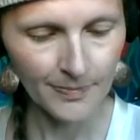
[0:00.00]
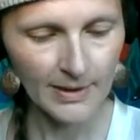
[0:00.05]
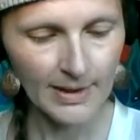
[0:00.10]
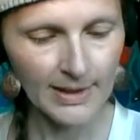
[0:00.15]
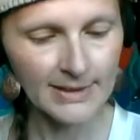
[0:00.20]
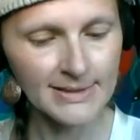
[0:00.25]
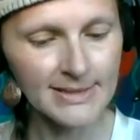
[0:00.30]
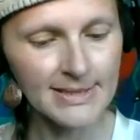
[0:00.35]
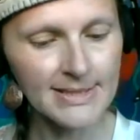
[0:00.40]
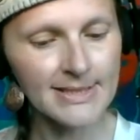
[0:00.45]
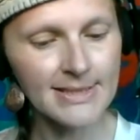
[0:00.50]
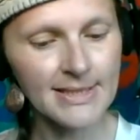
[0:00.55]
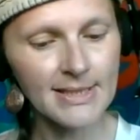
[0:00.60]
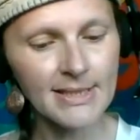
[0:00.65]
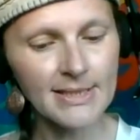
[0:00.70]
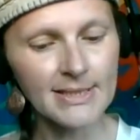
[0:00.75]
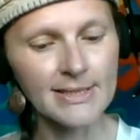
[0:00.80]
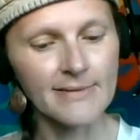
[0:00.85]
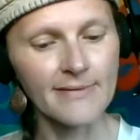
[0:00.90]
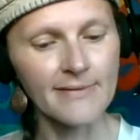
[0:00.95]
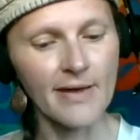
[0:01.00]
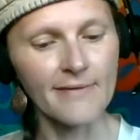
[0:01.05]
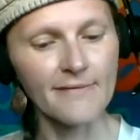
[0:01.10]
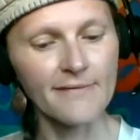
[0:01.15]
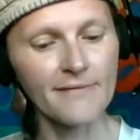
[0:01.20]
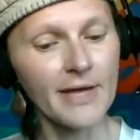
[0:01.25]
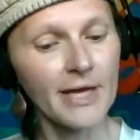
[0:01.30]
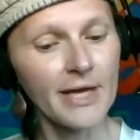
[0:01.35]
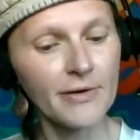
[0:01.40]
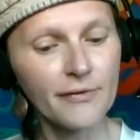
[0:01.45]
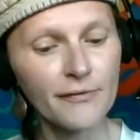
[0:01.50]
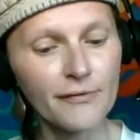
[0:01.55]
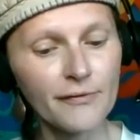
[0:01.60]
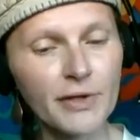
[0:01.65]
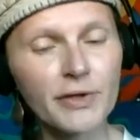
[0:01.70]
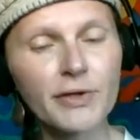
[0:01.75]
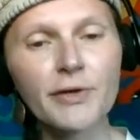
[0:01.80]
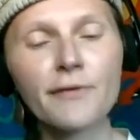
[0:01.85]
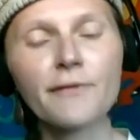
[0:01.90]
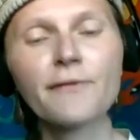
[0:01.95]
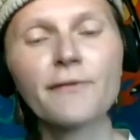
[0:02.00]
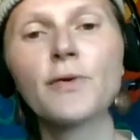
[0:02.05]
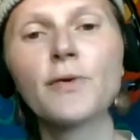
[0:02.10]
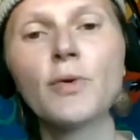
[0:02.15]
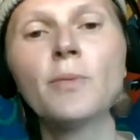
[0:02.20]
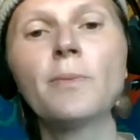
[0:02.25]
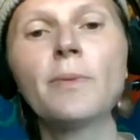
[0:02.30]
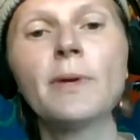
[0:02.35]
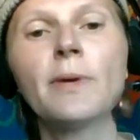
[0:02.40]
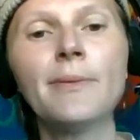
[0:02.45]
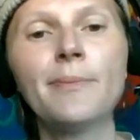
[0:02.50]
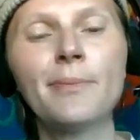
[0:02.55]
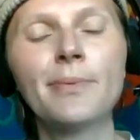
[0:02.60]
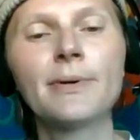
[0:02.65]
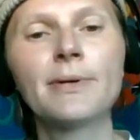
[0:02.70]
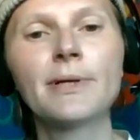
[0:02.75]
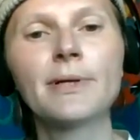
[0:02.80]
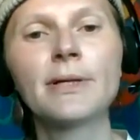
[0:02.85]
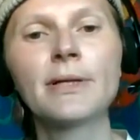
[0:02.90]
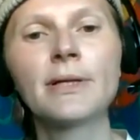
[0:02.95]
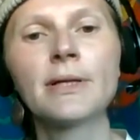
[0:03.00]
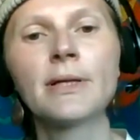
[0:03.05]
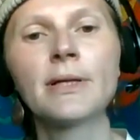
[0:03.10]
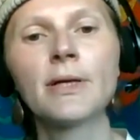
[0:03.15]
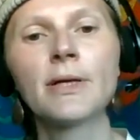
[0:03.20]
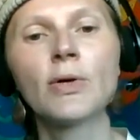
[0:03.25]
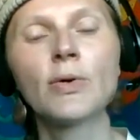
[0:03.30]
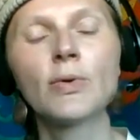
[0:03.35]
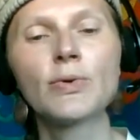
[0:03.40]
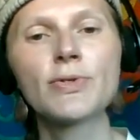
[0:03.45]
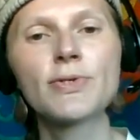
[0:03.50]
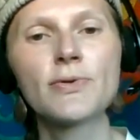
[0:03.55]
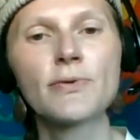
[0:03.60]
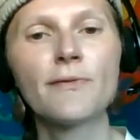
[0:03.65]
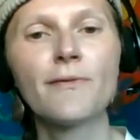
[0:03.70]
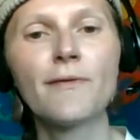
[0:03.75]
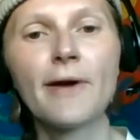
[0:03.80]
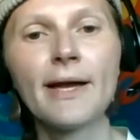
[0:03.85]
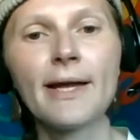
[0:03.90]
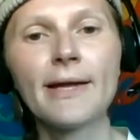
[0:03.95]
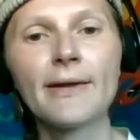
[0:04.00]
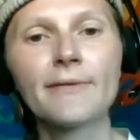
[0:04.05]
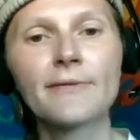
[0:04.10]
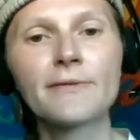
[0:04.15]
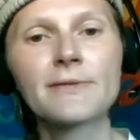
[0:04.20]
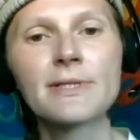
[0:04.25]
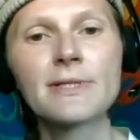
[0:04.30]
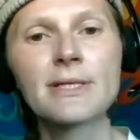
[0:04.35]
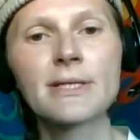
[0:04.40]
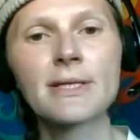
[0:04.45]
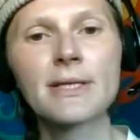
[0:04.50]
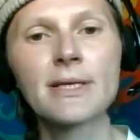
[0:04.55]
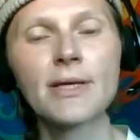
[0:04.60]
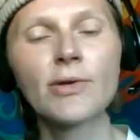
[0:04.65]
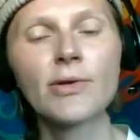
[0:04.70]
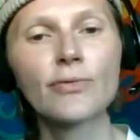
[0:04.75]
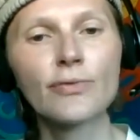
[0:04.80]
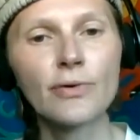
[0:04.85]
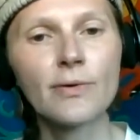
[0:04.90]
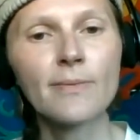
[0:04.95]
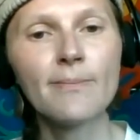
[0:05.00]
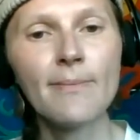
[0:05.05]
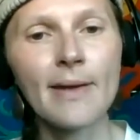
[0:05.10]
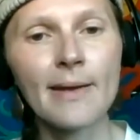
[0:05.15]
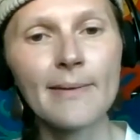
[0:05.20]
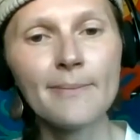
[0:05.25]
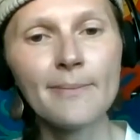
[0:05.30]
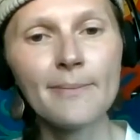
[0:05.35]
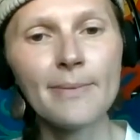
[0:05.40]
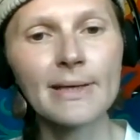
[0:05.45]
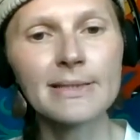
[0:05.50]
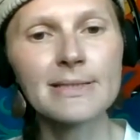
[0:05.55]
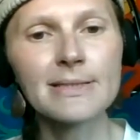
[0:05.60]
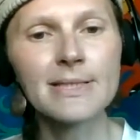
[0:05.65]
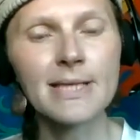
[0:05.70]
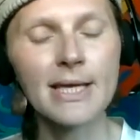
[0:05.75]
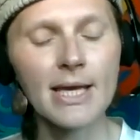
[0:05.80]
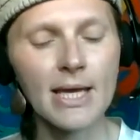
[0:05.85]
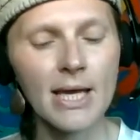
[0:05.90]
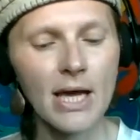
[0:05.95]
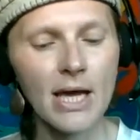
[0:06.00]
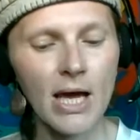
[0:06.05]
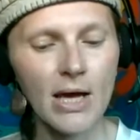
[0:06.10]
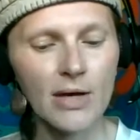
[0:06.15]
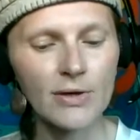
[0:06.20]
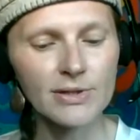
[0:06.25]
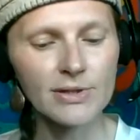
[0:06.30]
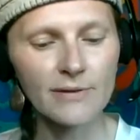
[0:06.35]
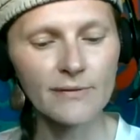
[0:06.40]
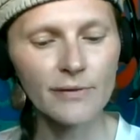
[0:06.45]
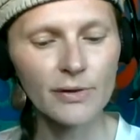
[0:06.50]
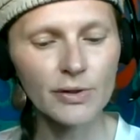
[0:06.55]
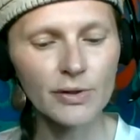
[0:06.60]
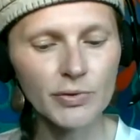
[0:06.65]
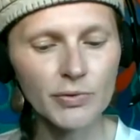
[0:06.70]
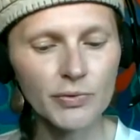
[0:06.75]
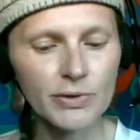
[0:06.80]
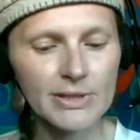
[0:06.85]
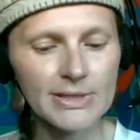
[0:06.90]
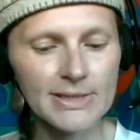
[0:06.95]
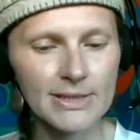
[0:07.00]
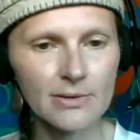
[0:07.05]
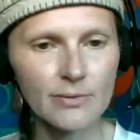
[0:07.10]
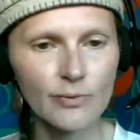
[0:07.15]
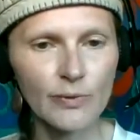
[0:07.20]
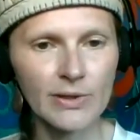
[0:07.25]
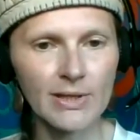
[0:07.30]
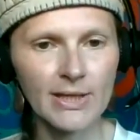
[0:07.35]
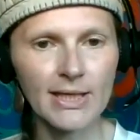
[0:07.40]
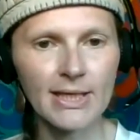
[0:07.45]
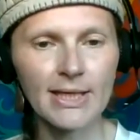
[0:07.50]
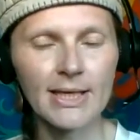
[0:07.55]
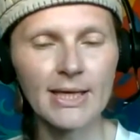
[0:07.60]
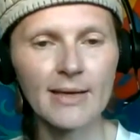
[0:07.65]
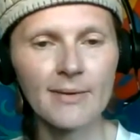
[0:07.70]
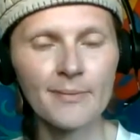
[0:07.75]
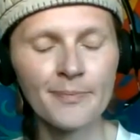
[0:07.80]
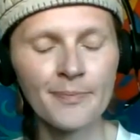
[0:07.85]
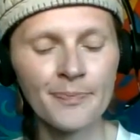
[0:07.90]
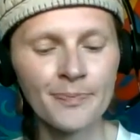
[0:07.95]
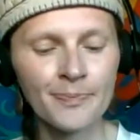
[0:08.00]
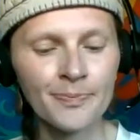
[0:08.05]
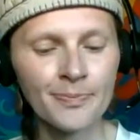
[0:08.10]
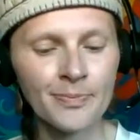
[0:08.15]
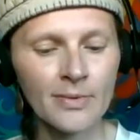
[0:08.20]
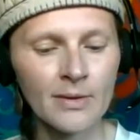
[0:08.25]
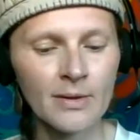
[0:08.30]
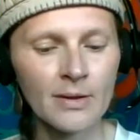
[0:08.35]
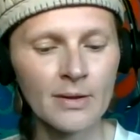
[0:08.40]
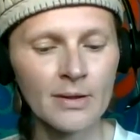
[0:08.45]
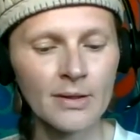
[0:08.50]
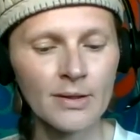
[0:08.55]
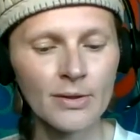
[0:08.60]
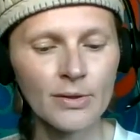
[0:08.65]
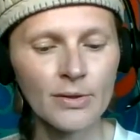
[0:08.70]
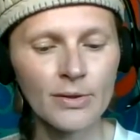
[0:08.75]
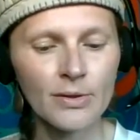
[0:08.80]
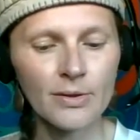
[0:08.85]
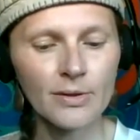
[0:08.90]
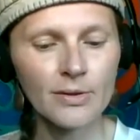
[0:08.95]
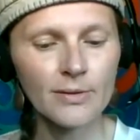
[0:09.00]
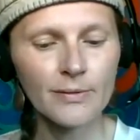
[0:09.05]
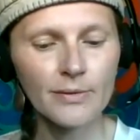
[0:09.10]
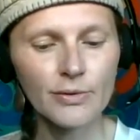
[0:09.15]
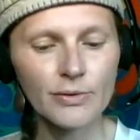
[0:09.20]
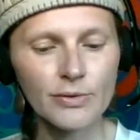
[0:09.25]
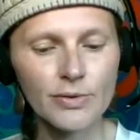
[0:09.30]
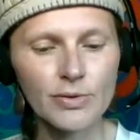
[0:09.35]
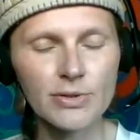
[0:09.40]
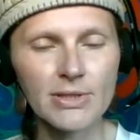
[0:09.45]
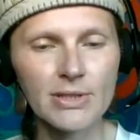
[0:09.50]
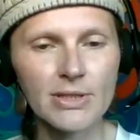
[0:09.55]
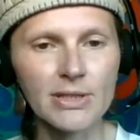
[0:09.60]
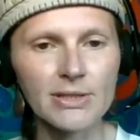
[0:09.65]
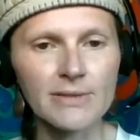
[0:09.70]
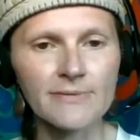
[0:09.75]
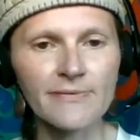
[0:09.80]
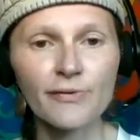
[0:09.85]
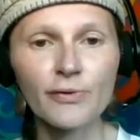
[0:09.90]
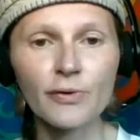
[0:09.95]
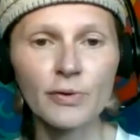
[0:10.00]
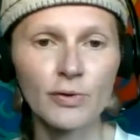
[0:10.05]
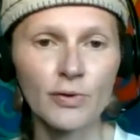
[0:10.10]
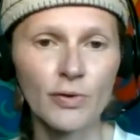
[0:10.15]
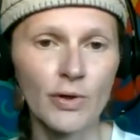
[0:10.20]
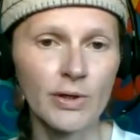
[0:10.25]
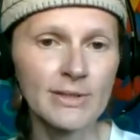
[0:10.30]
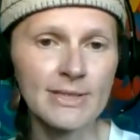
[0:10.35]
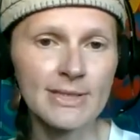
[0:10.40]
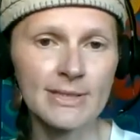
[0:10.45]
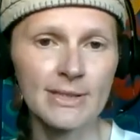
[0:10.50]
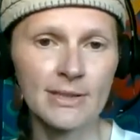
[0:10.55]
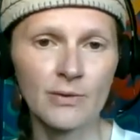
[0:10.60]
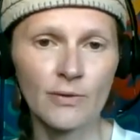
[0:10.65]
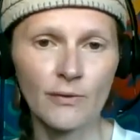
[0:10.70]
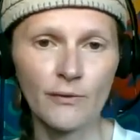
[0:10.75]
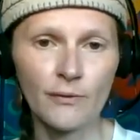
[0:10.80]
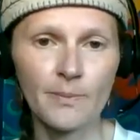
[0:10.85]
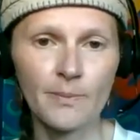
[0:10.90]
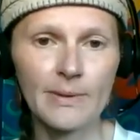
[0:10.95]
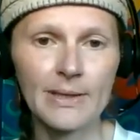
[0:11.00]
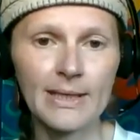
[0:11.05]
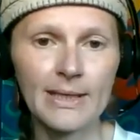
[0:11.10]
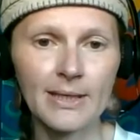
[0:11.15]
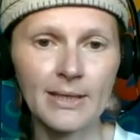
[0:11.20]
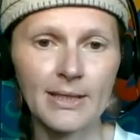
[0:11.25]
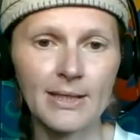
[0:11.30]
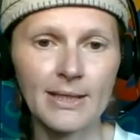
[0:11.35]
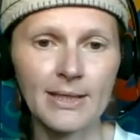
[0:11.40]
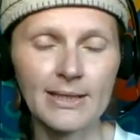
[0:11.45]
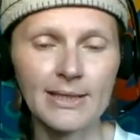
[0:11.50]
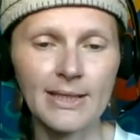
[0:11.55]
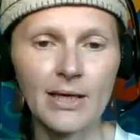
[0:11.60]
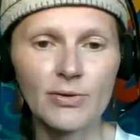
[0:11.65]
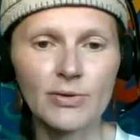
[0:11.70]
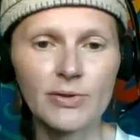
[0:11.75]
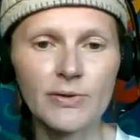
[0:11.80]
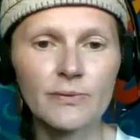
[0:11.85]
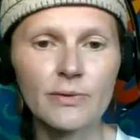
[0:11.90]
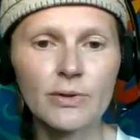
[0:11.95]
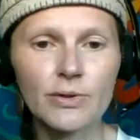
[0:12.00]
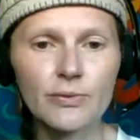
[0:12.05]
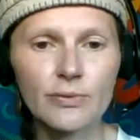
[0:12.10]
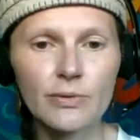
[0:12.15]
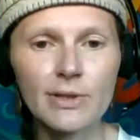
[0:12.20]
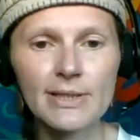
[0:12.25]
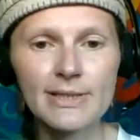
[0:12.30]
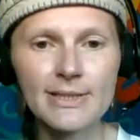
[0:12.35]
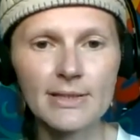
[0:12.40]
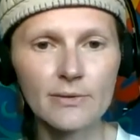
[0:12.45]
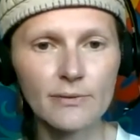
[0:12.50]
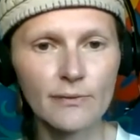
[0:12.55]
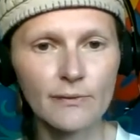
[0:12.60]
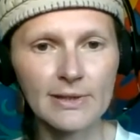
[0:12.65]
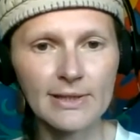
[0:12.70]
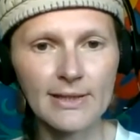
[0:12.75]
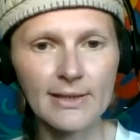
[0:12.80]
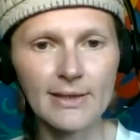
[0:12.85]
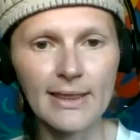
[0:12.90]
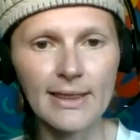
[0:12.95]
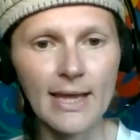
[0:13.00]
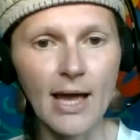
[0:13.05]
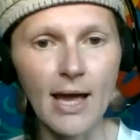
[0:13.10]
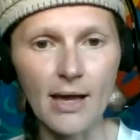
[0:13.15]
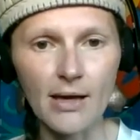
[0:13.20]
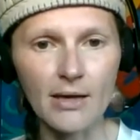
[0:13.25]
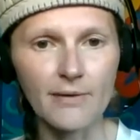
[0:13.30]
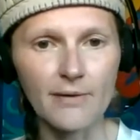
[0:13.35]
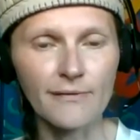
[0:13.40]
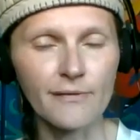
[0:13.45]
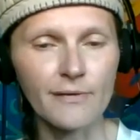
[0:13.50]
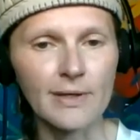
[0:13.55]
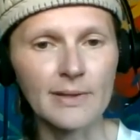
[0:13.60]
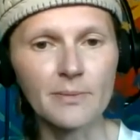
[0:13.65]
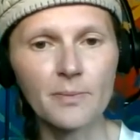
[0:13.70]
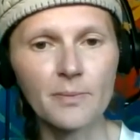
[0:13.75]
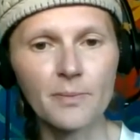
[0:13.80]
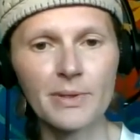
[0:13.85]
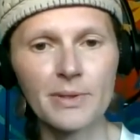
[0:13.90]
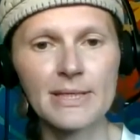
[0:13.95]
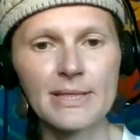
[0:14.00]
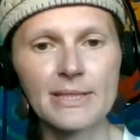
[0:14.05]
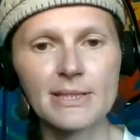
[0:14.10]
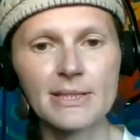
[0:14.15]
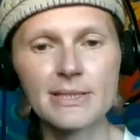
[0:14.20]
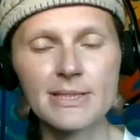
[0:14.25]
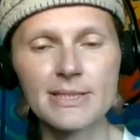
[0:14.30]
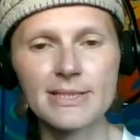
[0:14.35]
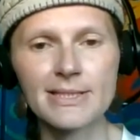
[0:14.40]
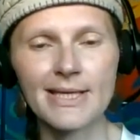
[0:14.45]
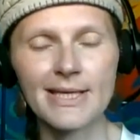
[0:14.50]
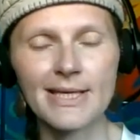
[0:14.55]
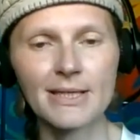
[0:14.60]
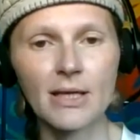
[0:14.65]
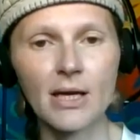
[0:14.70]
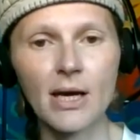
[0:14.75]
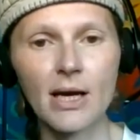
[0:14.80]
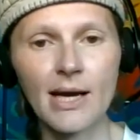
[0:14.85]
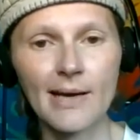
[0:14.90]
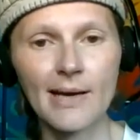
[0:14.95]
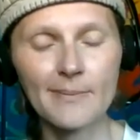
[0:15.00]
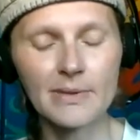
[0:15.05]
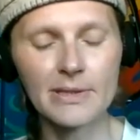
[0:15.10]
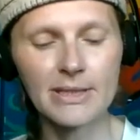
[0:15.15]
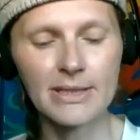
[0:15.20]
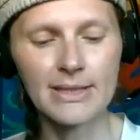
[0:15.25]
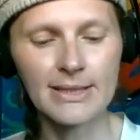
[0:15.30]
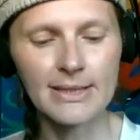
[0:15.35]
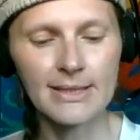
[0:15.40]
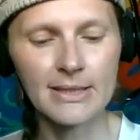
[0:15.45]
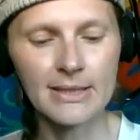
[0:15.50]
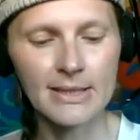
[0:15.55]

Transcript: And still, very, very few people who survived remembered how they were greeted when they came to the third continent of being, and how they were greeted with love and peace and harmony.